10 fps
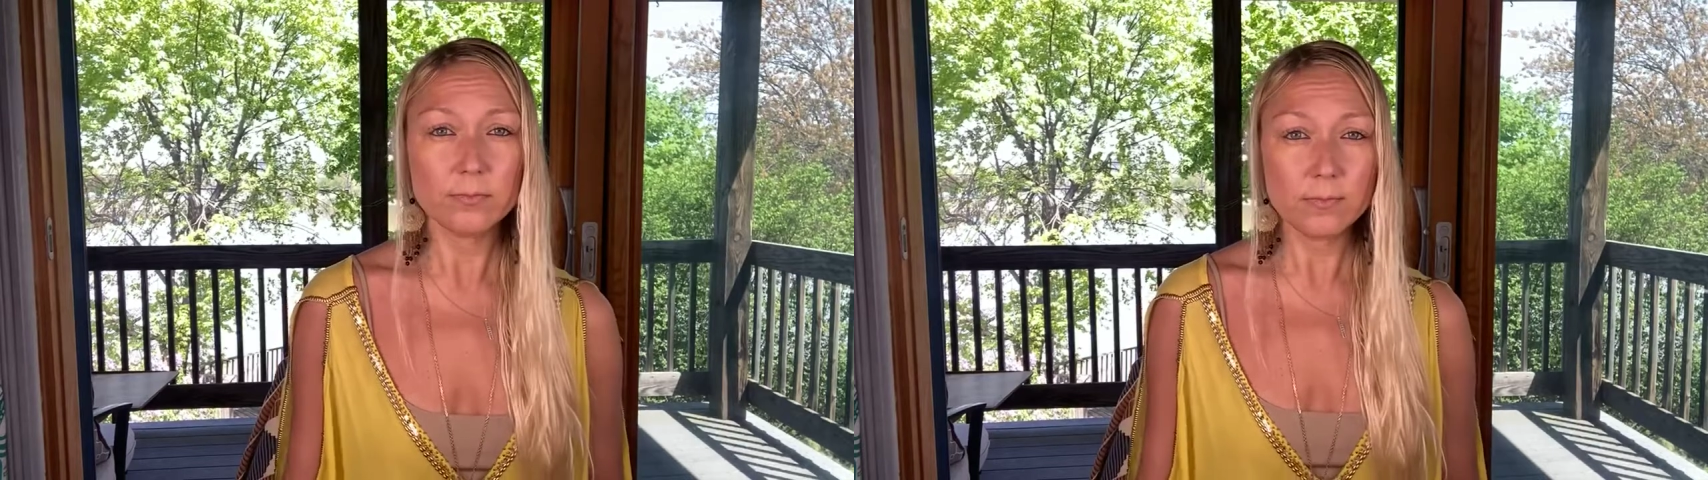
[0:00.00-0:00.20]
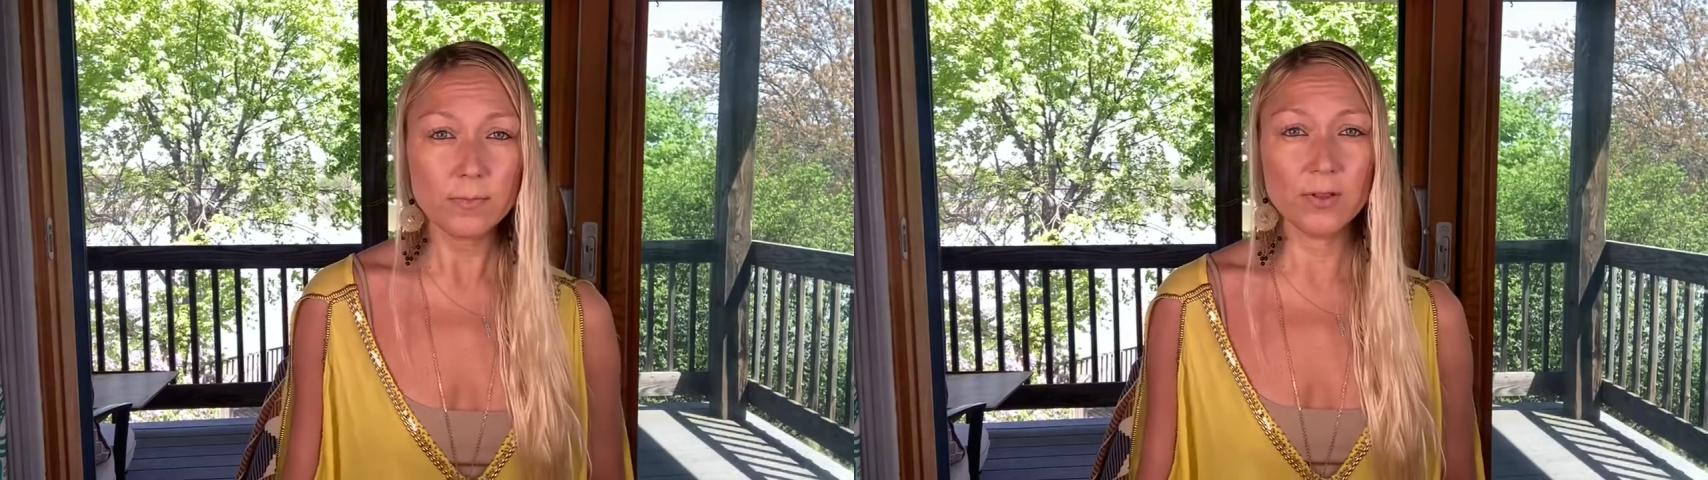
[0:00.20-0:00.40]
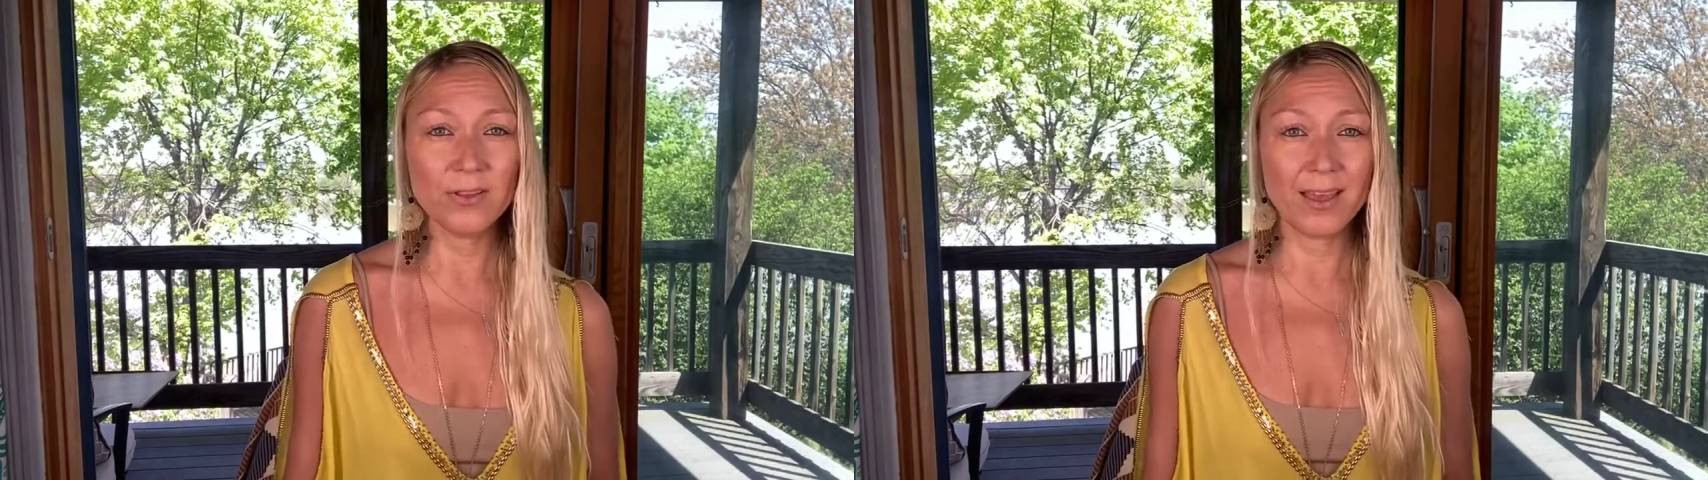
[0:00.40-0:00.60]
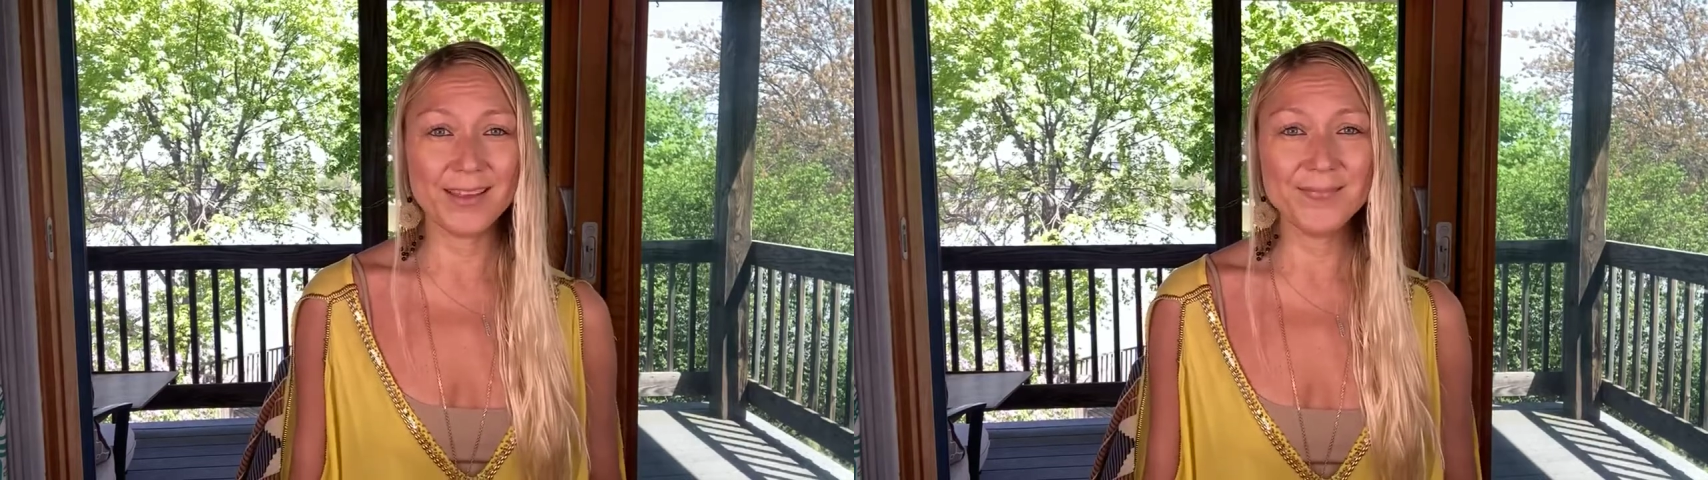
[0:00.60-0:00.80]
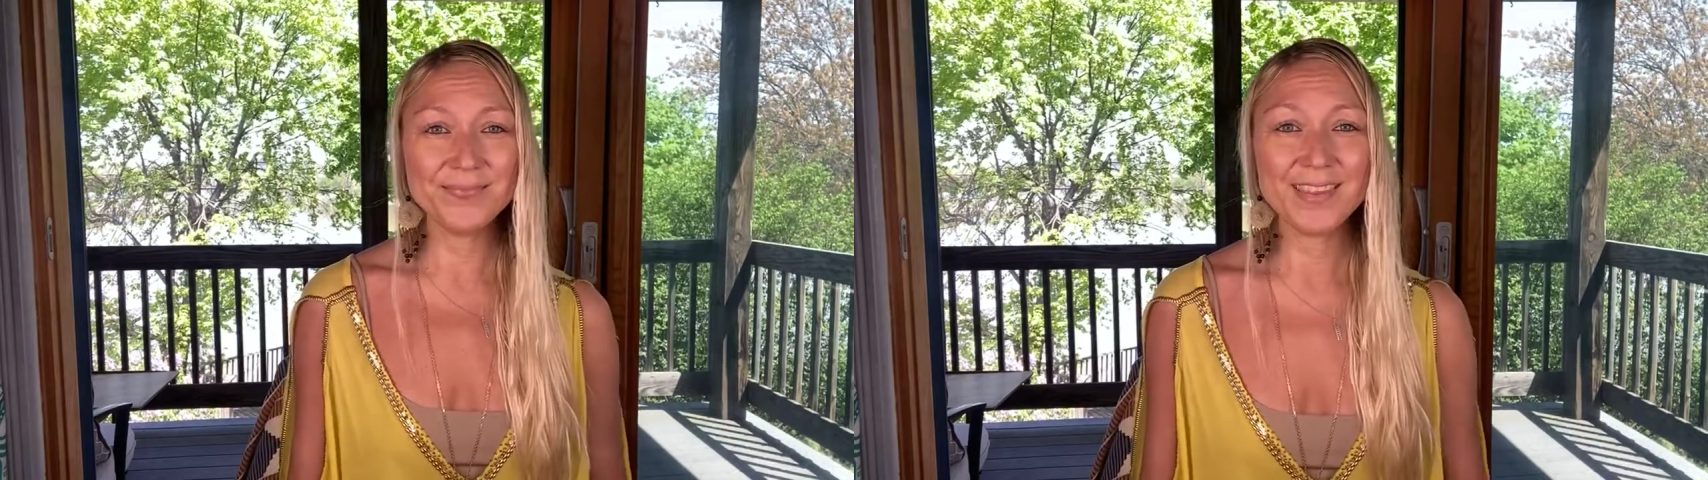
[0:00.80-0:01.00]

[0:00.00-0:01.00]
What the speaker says: Okay.